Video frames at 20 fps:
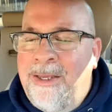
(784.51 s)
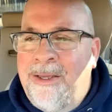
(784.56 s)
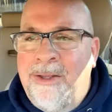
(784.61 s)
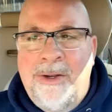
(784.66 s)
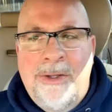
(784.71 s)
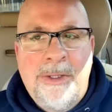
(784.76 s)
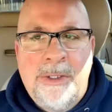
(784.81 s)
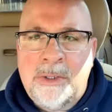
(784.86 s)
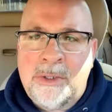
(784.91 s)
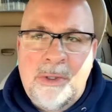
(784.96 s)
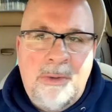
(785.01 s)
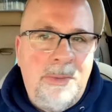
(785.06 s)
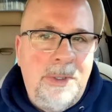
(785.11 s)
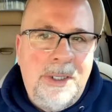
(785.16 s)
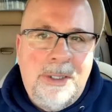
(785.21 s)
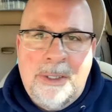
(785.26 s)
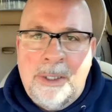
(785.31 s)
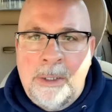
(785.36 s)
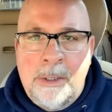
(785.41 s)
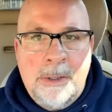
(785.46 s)
There's so
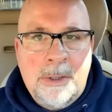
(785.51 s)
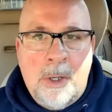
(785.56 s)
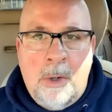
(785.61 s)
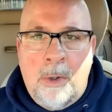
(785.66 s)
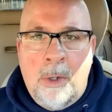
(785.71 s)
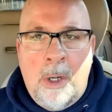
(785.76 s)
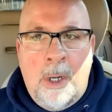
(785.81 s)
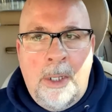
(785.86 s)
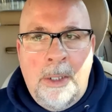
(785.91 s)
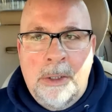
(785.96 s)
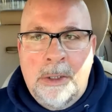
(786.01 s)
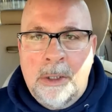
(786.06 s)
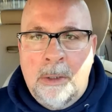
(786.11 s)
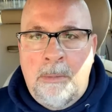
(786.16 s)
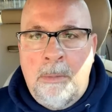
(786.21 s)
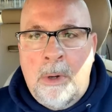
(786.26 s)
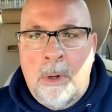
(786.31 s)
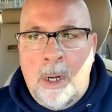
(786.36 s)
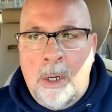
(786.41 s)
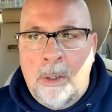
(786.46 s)
many things going on.
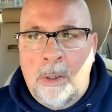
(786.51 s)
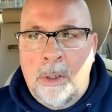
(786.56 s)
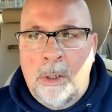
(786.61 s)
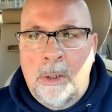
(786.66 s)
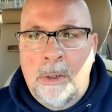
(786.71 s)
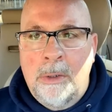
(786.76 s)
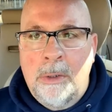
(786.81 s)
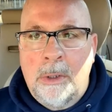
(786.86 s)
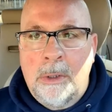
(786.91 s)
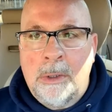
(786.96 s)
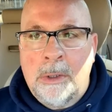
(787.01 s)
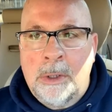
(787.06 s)
Tomorrow,